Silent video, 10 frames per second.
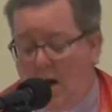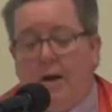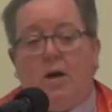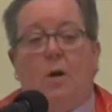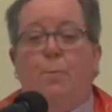
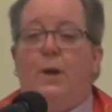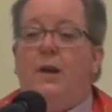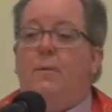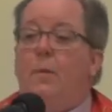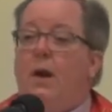
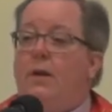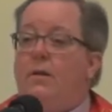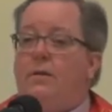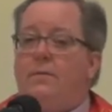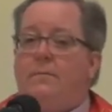unaccompanied
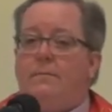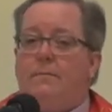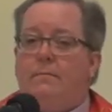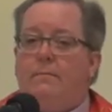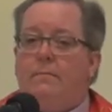minors,
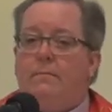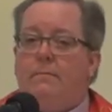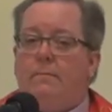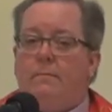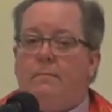
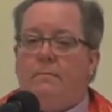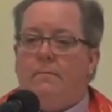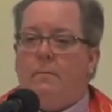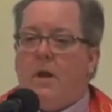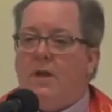
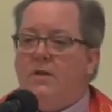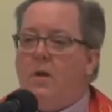as